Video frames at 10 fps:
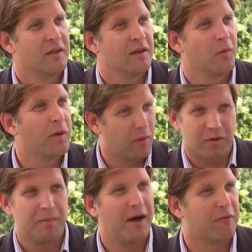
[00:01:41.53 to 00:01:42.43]
we were
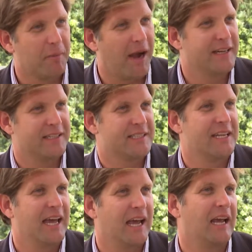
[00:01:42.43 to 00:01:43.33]
reminded
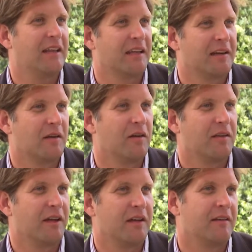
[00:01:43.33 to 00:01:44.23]
today
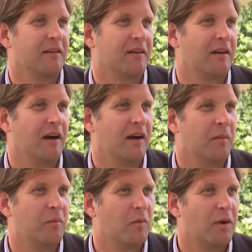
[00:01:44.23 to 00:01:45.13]
that
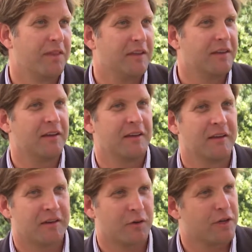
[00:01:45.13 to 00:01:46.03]
within the
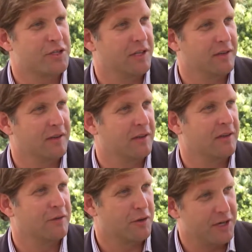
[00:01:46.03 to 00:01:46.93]
Christian
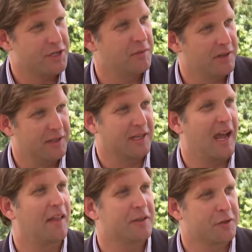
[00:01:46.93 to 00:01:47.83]
tradition, within the
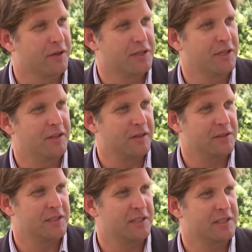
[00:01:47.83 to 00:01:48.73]
Catholic tradition, there's
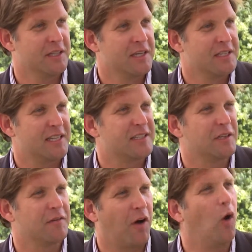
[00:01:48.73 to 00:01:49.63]
this sense
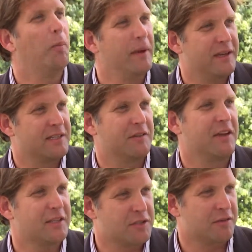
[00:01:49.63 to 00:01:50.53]
of openness of
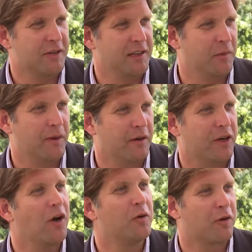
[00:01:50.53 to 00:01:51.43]
history, that we are
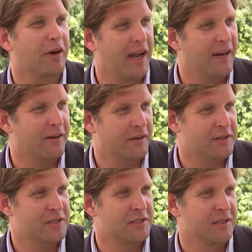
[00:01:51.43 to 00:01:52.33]

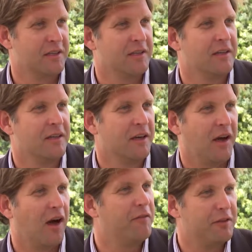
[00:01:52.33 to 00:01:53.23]
co-creators
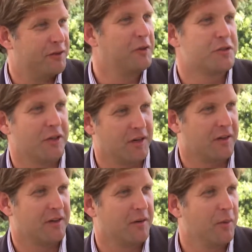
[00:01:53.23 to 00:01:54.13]
of the future
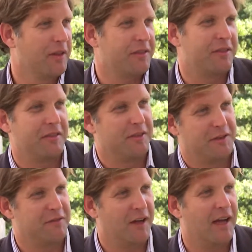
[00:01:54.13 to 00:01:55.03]
with the
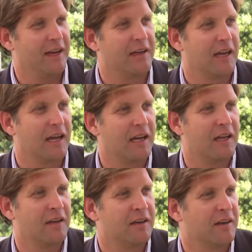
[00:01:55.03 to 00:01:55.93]
divine,
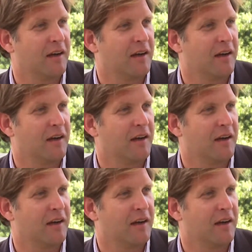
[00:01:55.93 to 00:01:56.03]
and